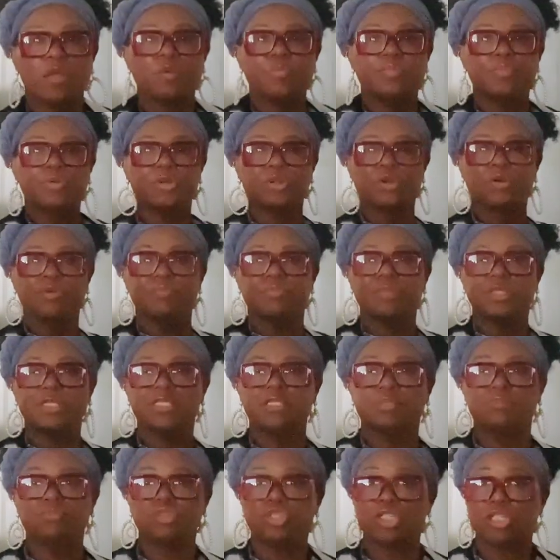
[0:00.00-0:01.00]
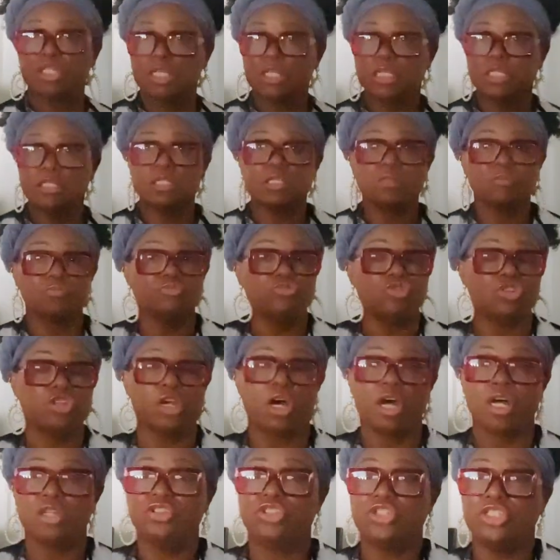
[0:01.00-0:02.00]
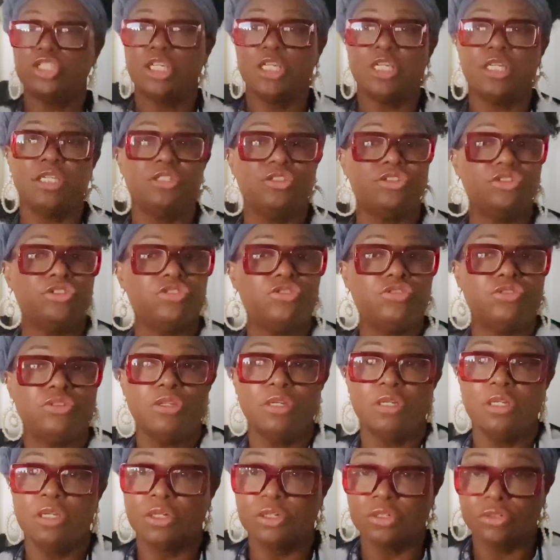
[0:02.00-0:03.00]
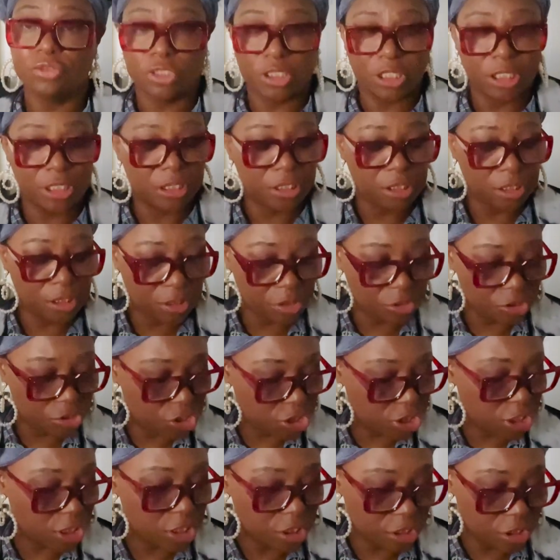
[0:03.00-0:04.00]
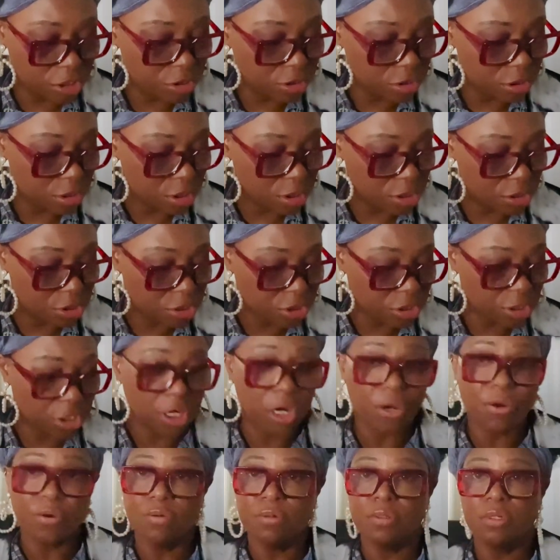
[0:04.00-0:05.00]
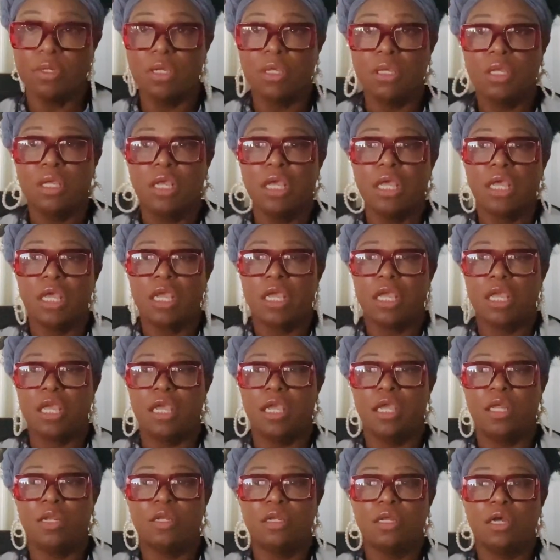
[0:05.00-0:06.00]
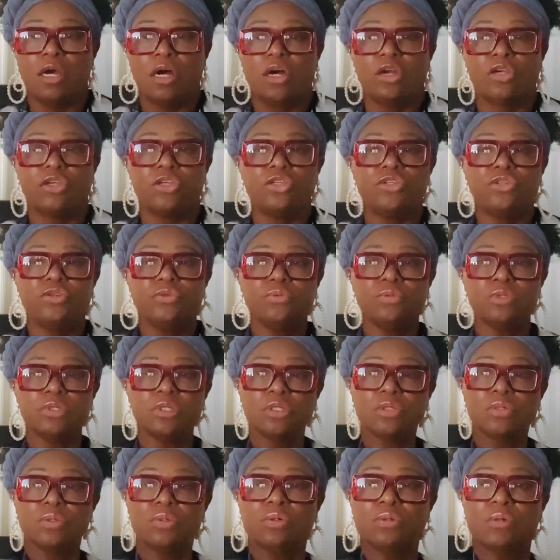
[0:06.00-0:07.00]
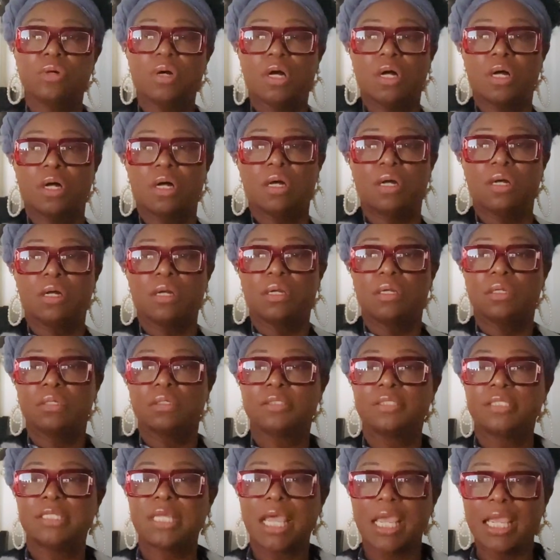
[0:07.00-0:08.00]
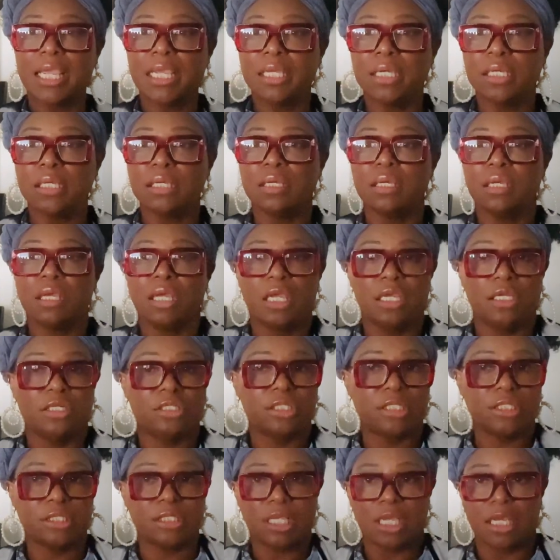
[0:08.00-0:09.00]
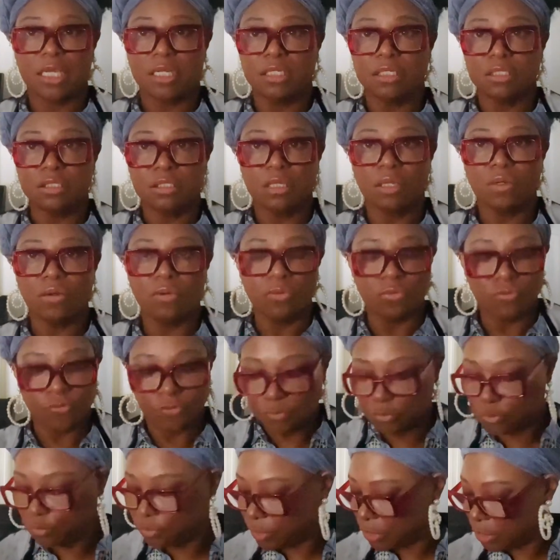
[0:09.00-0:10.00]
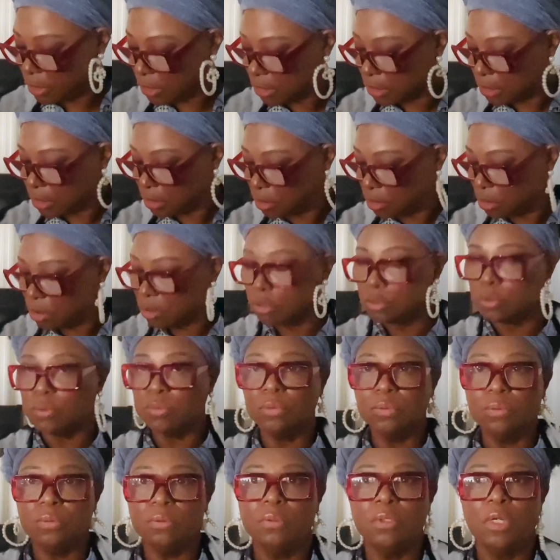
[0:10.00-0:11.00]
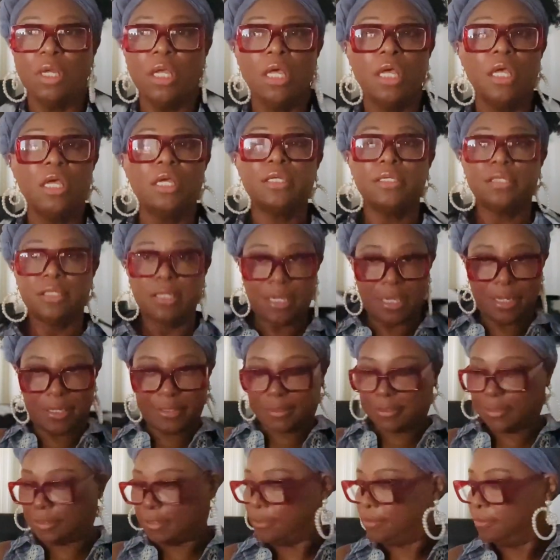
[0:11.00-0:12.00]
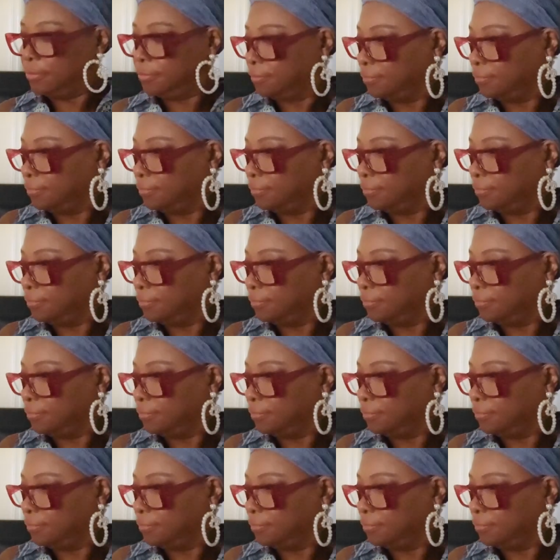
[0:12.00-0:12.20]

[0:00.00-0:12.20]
Put on me some jeans, some a uh, jean, little teeny jean skirt and a cute little uh, tank and just had this on for when it's a little cool. Yes.